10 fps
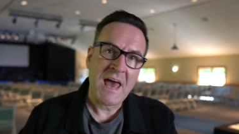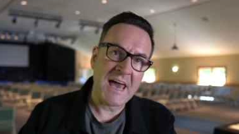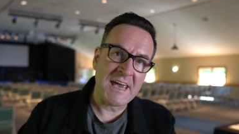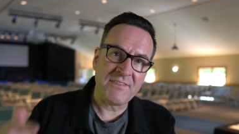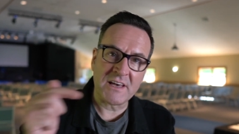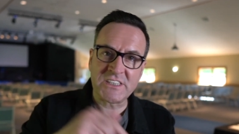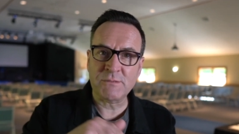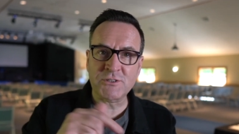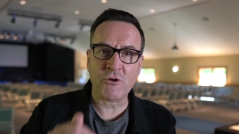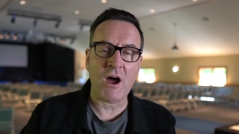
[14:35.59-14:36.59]
Hey, hit that
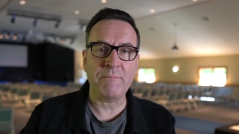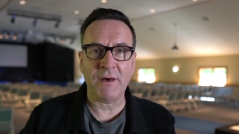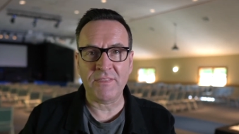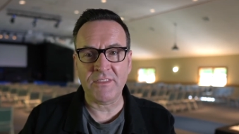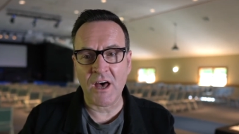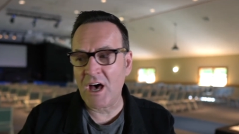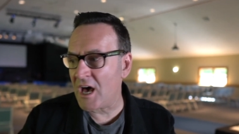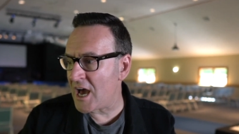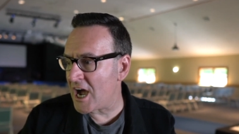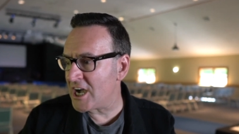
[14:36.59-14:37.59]
subscribe button
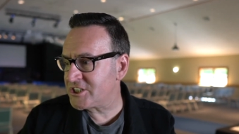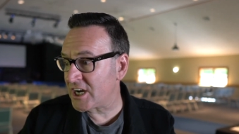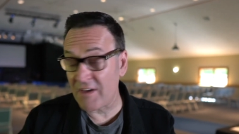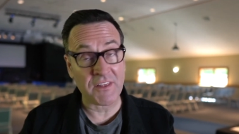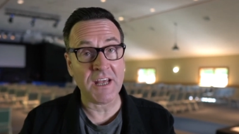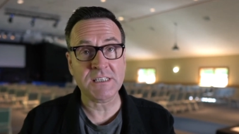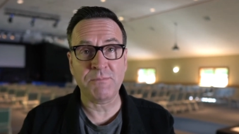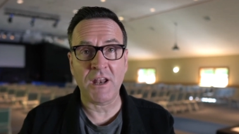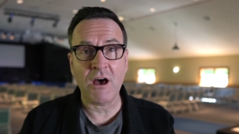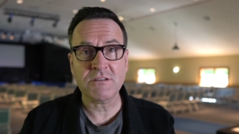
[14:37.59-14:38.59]
there. Check out the links
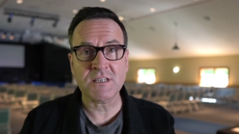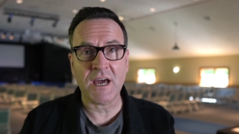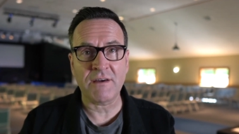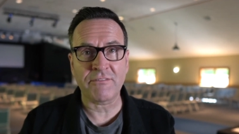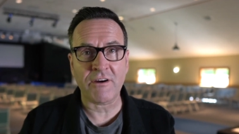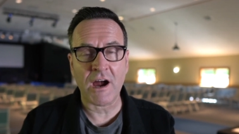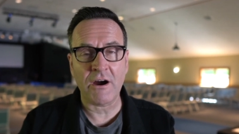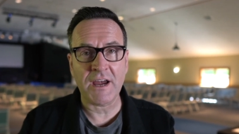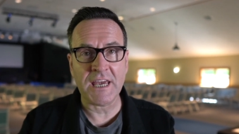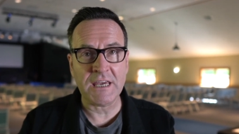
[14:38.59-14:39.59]
below. Sign up for
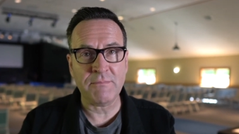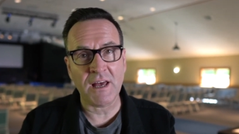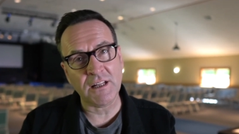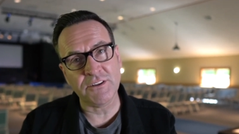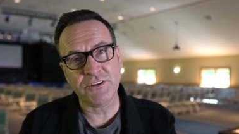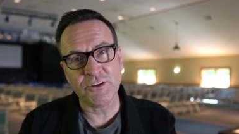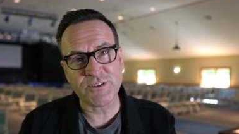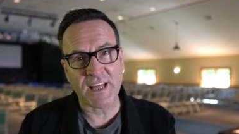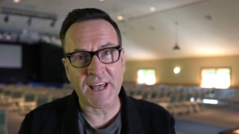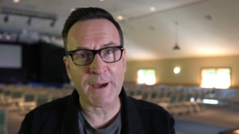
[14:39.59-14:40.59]
our email
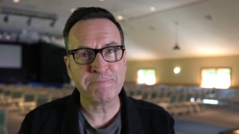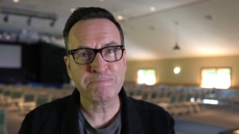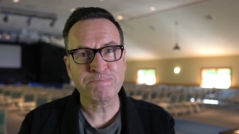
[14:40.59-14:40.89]
newsletter.